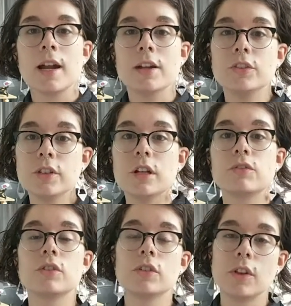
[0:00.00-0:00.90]
and see
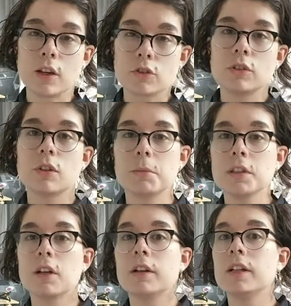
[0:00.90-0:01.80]
if this is actually
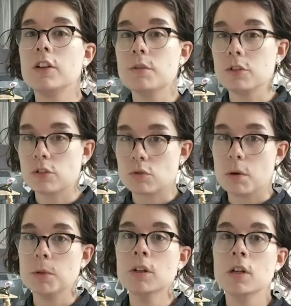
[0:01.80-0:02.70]
something that could get you into
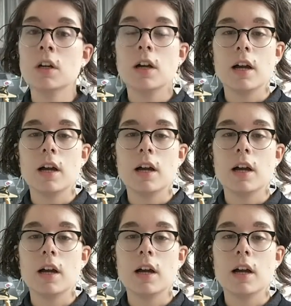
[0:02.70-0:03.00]
trouble,